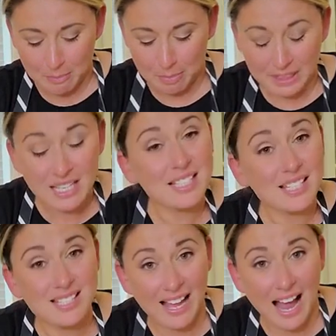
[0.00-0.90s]
But this
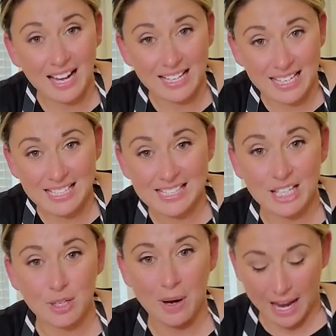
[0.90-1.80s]
is not easy.
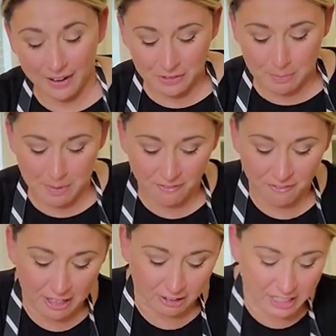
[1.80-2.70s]
You have to be
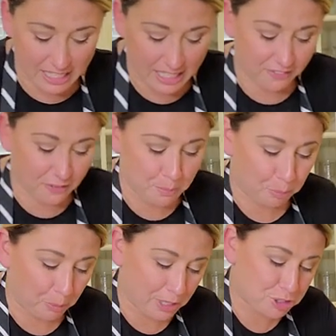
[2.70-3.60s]
very even
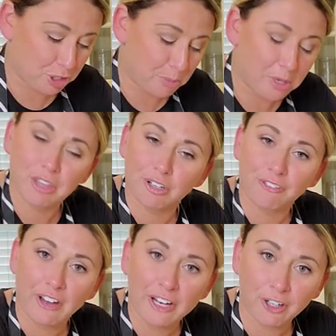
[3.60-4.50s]
pressure with your
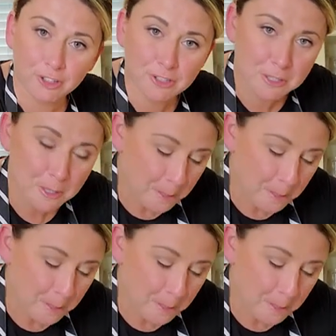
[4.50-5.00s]
fingers